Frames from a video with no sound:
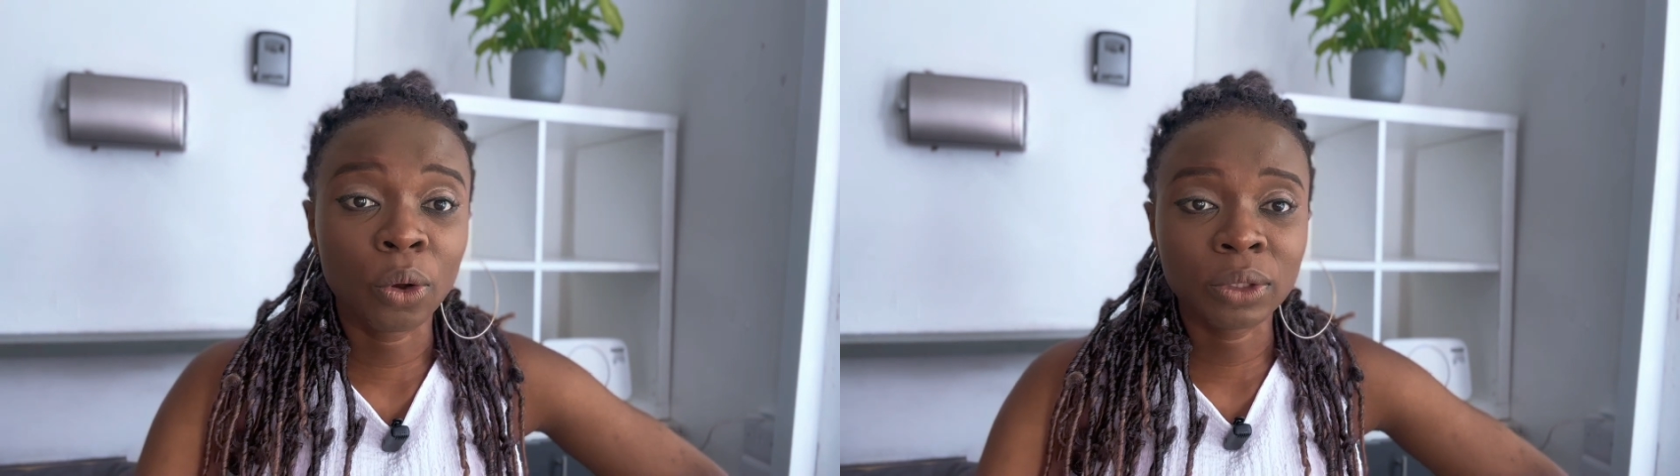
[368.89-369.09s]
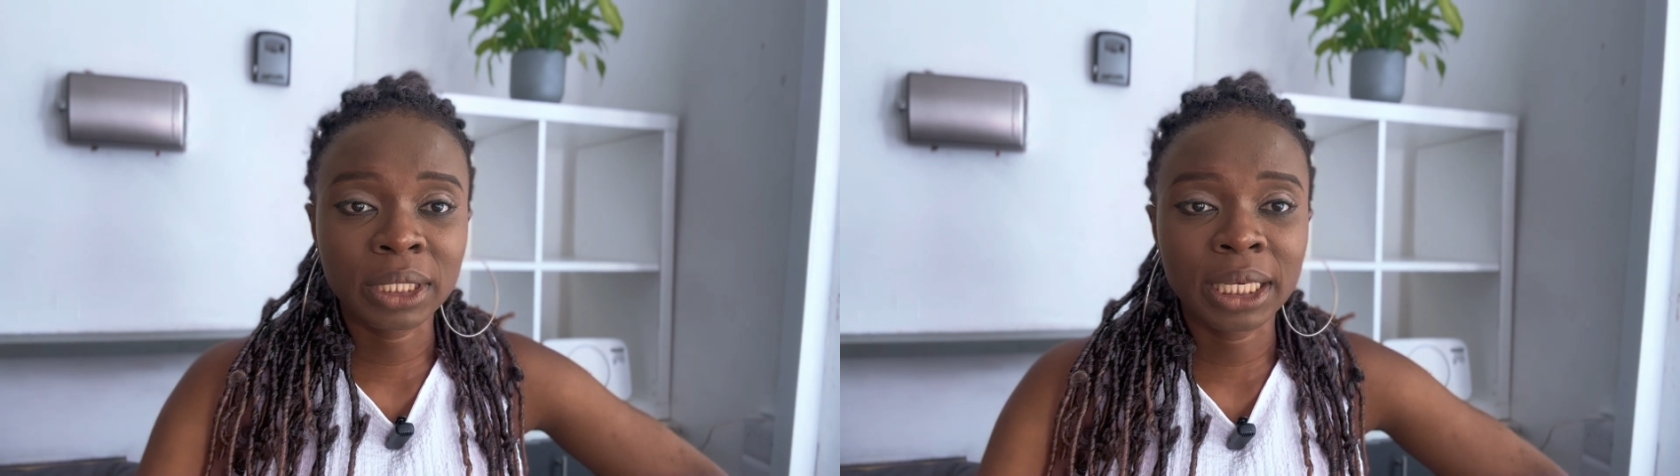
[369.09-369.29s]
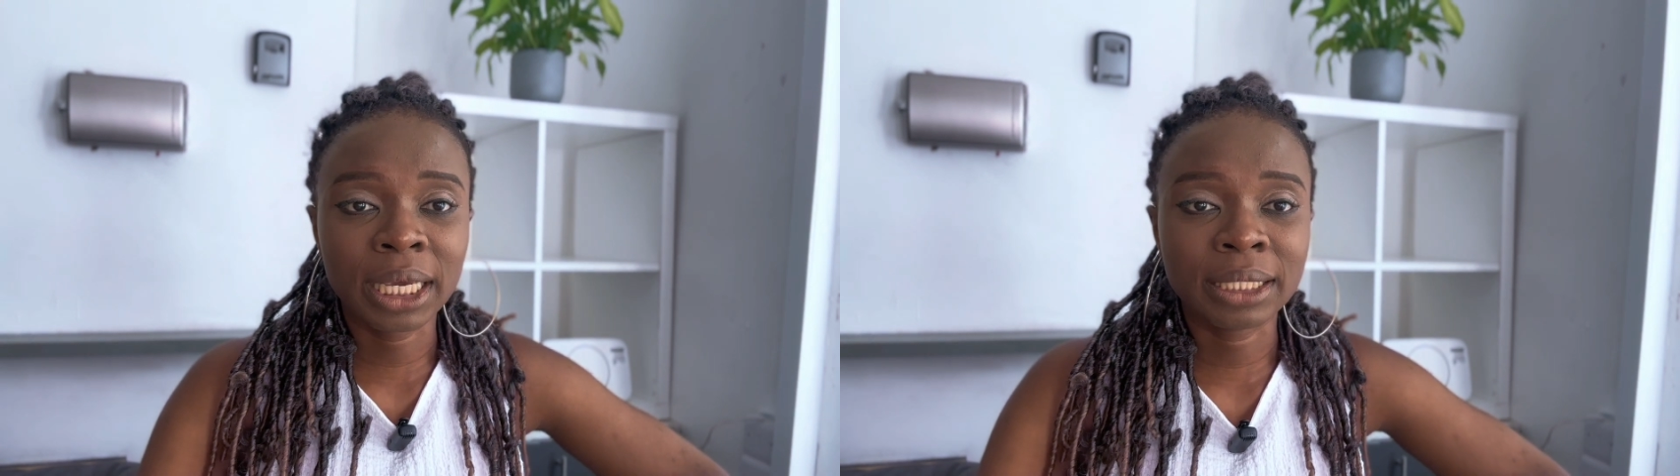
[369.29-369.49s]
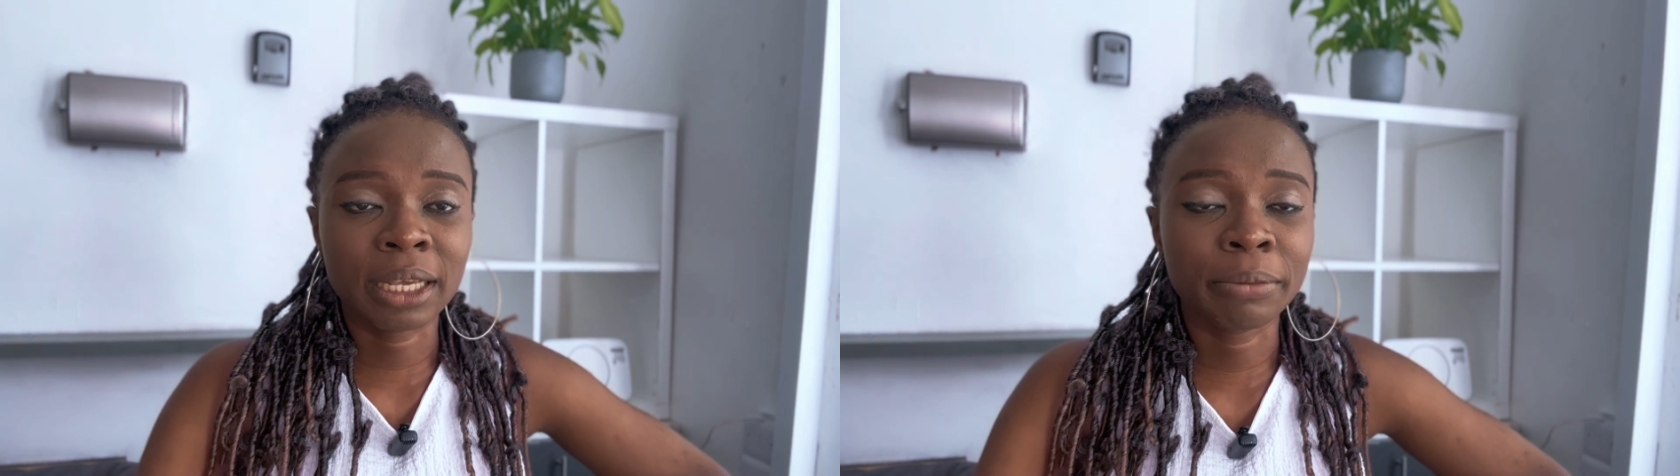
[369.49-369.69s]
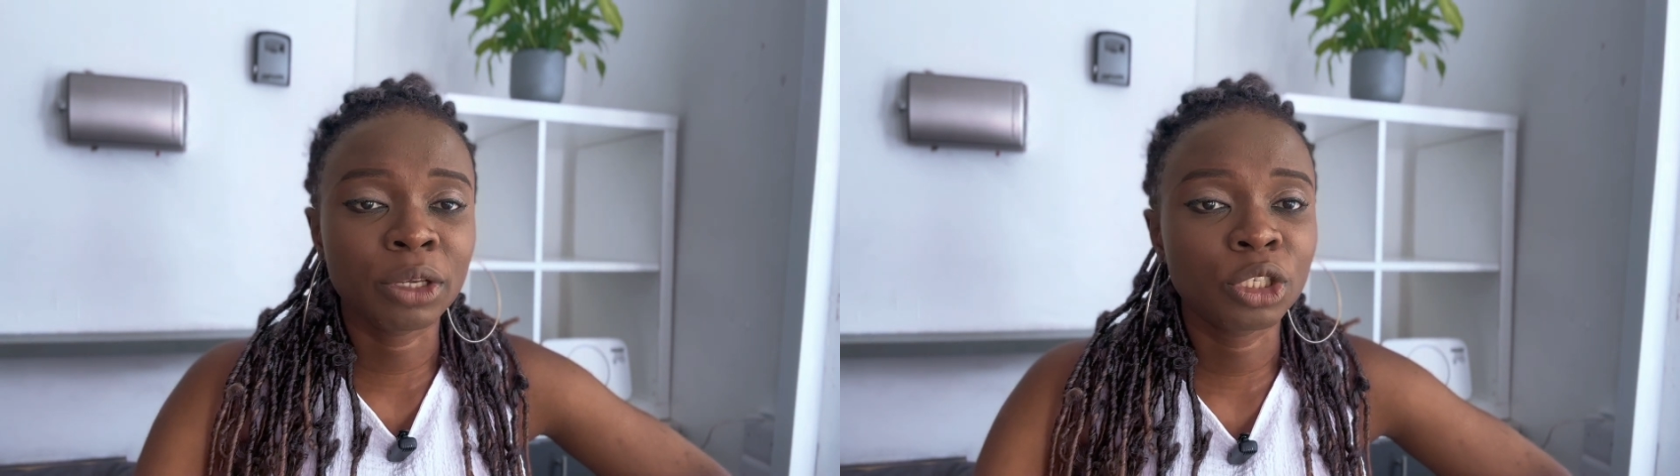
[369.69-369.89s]
OSCE
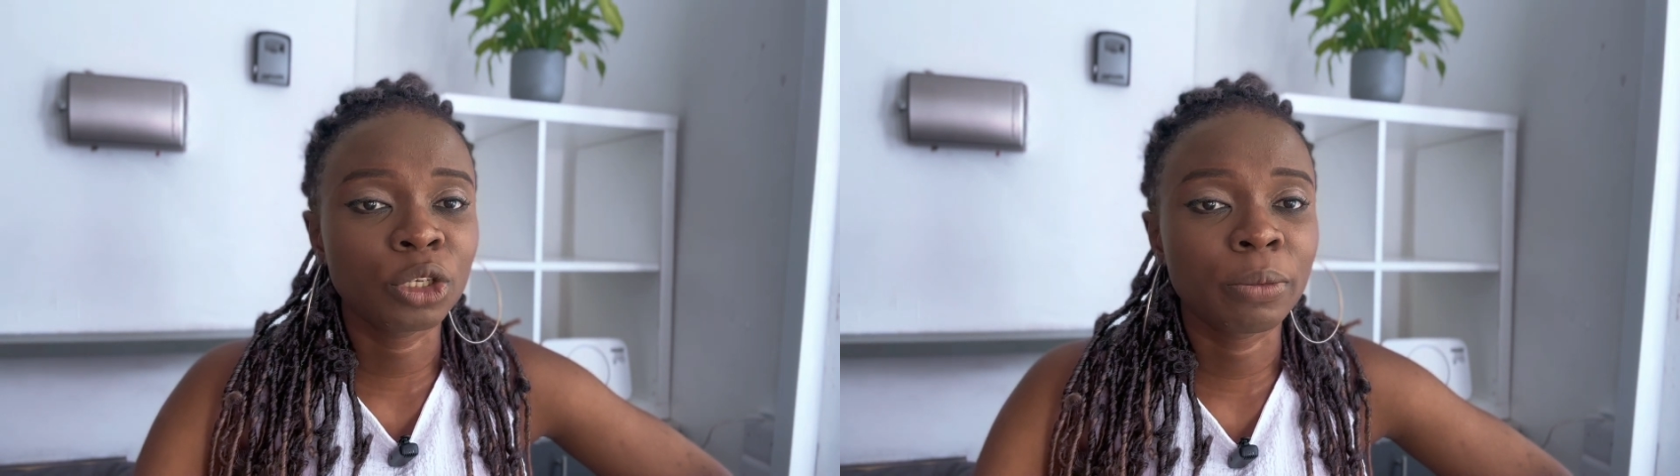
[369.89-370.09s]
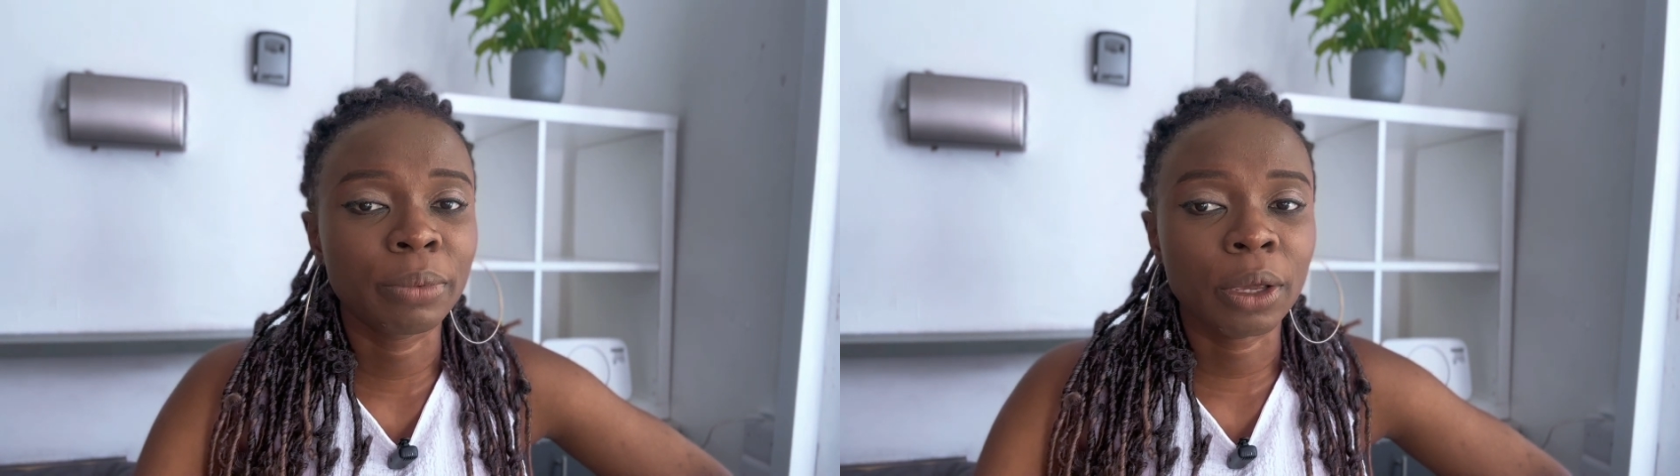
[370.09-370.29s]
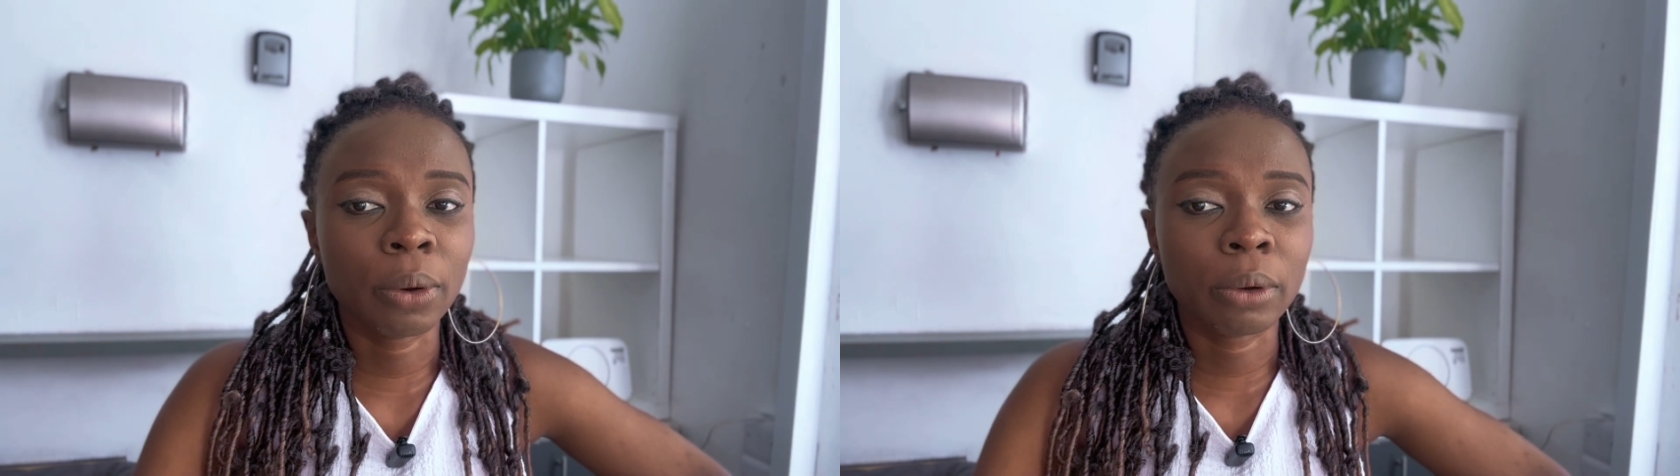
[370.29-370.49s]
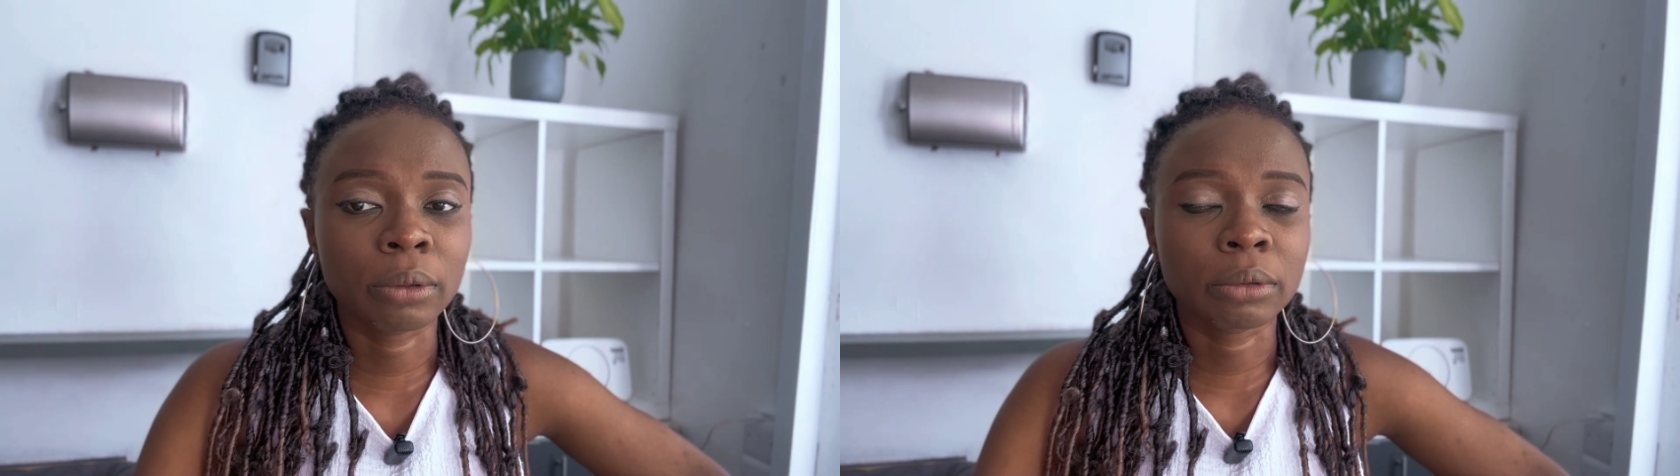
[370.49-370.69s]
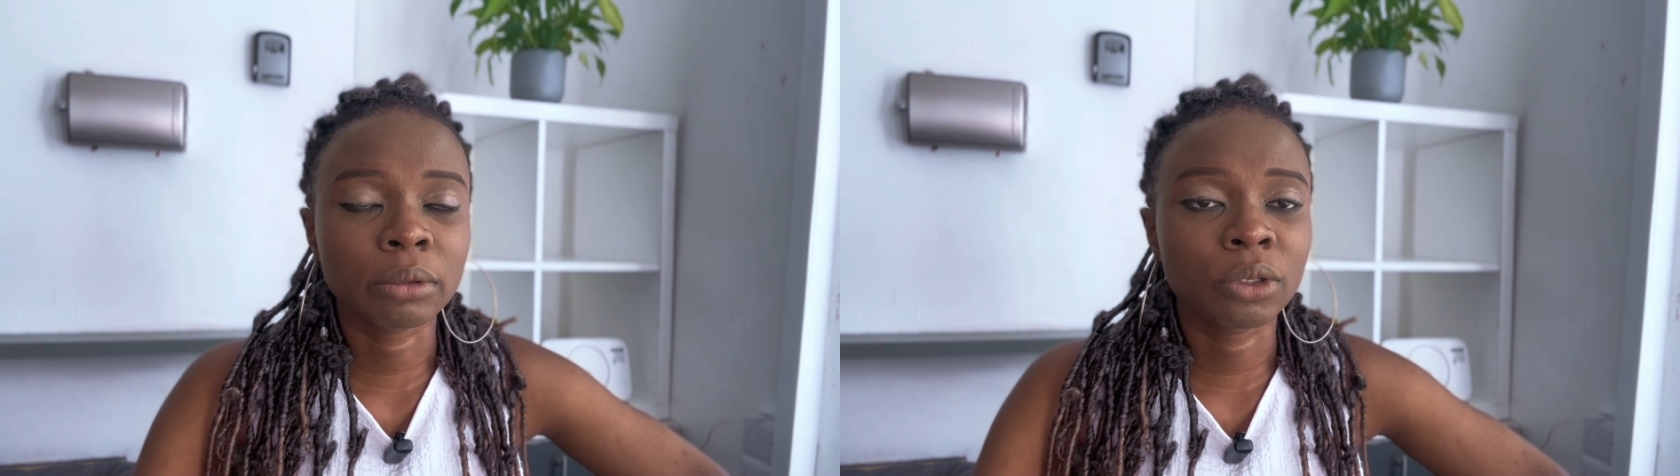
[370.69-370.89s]
examination because